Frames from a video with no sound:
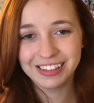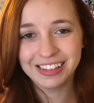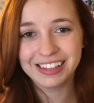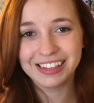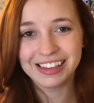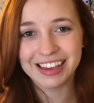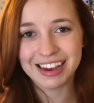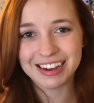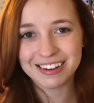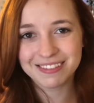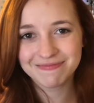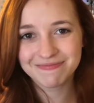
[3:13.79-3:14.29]

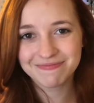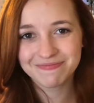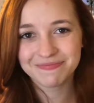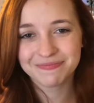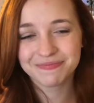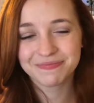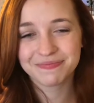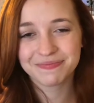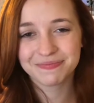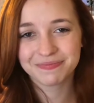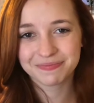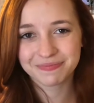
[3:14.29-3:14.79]
Yeah,
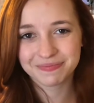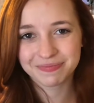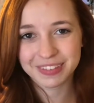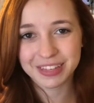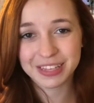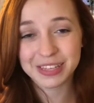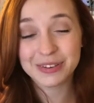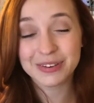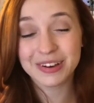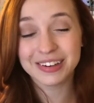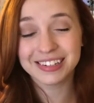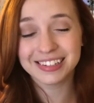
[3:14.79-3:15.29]

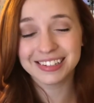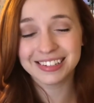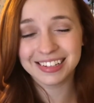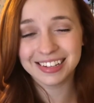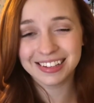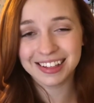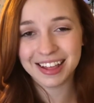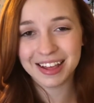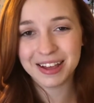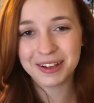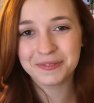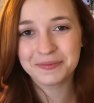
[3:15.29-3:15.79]
you had to see
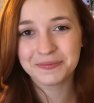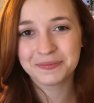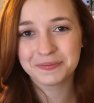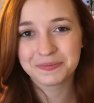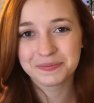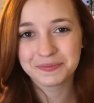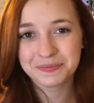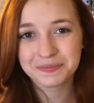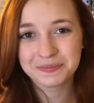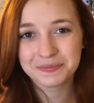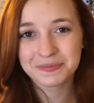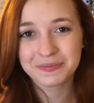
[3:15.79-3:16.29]
that.
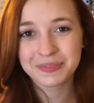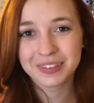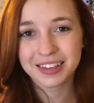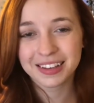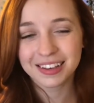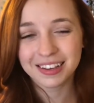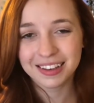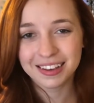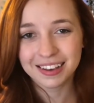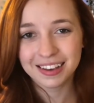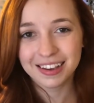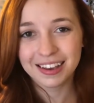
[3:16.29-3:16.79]

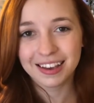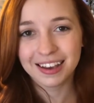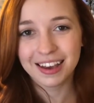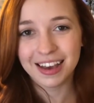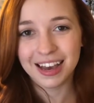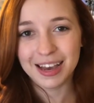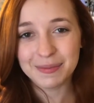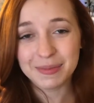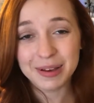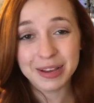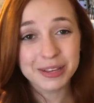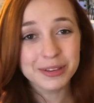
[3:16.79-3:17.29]

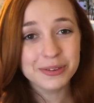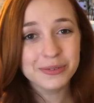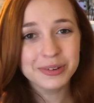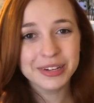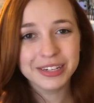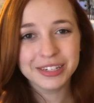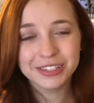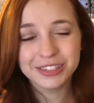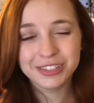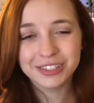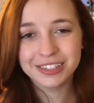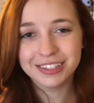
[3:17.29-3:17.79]
I bet you
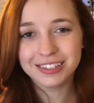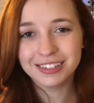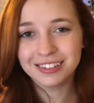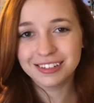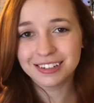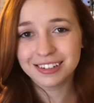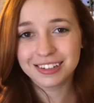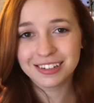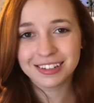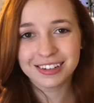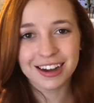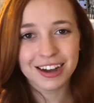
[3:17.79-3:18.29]
wished
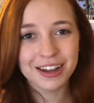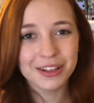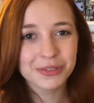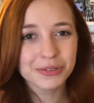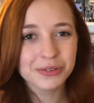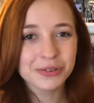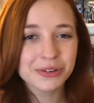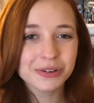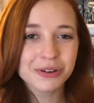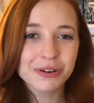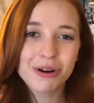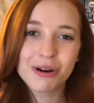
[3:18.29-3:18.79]
you could have gone
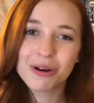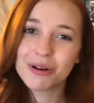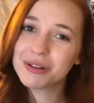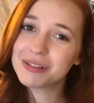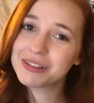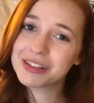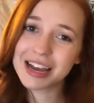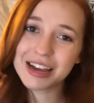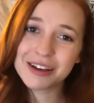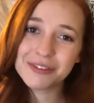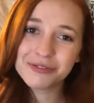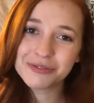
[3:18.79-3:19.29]
through your whole
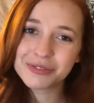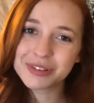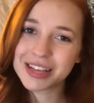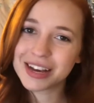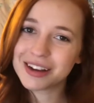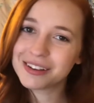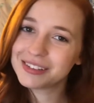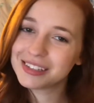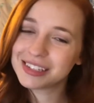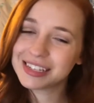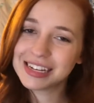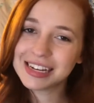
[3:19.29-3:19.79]
life
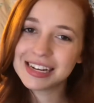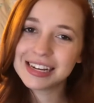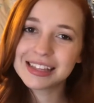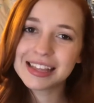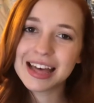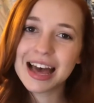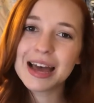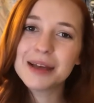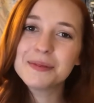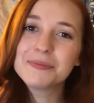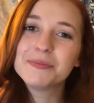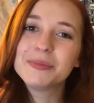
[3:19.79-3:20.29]
without seeing
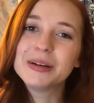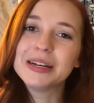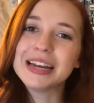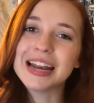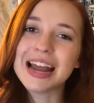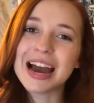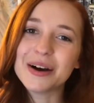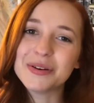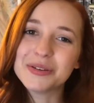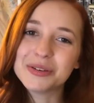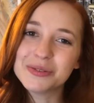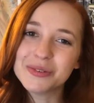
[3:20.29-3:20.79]
that, but
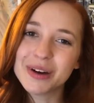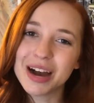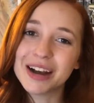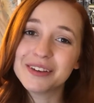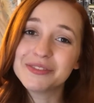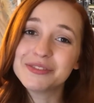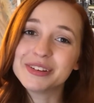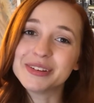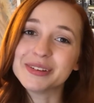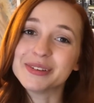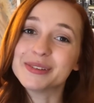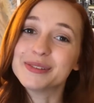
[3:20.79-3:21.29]
now you
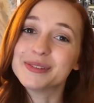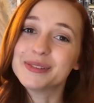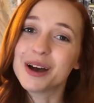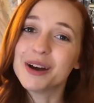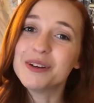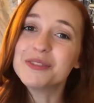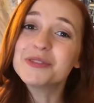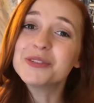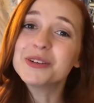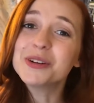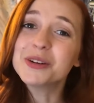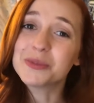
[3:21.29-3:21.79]
have to
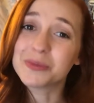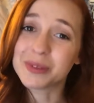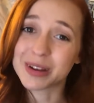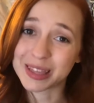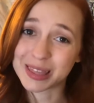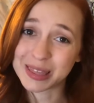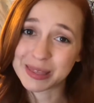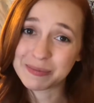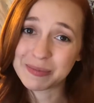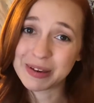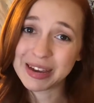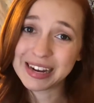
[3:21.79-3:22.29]
suffer
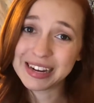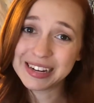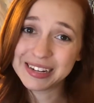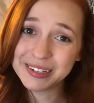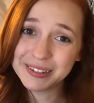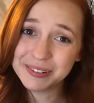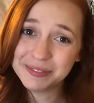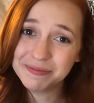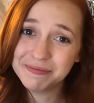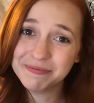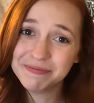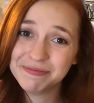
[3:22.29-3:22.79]
with me.
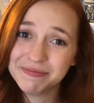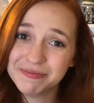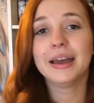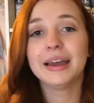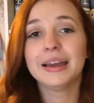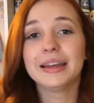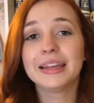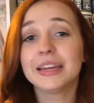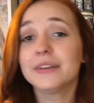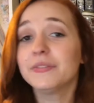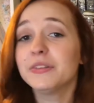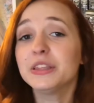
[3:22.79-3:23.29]

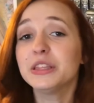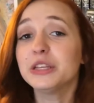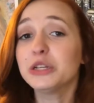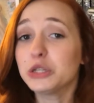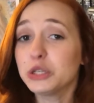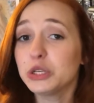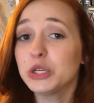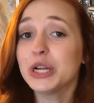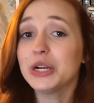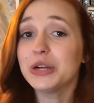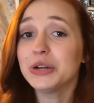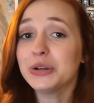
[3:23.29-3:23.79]
Given the
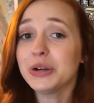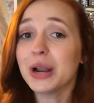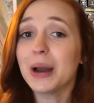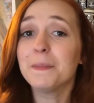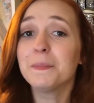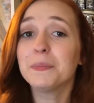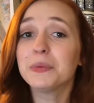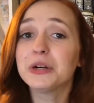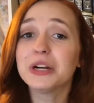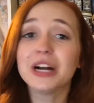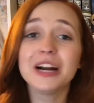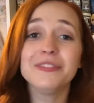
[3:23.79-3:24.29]
sheer
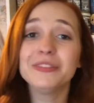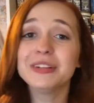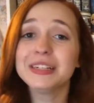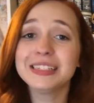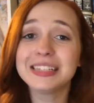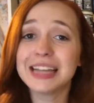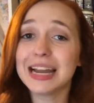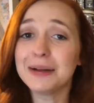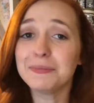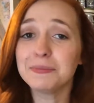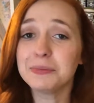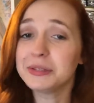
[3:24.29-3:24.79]
number of
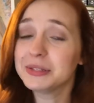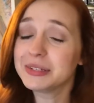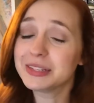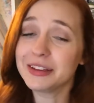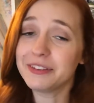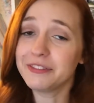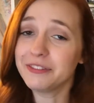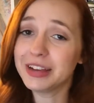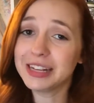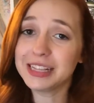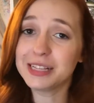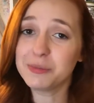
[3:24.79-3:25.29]
examples
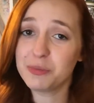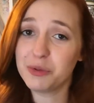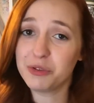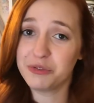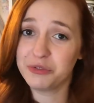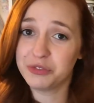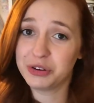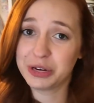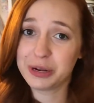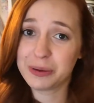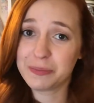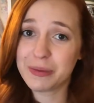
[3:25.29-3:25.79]
available
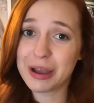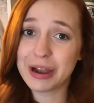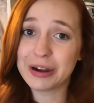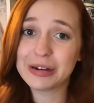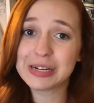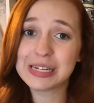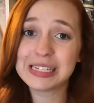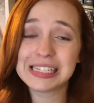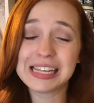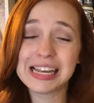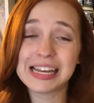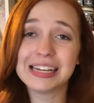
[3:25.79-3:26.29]
for
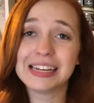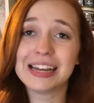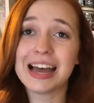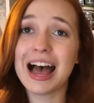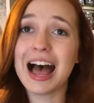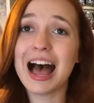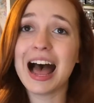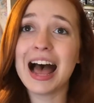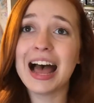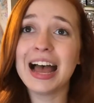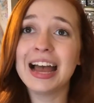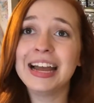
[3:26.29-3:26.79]
comparison,
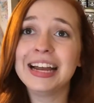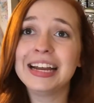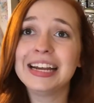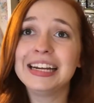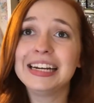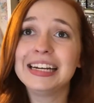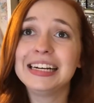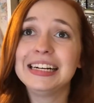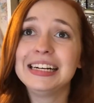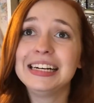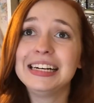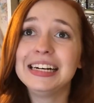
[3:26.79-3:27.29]

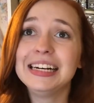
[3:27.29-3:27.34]
I,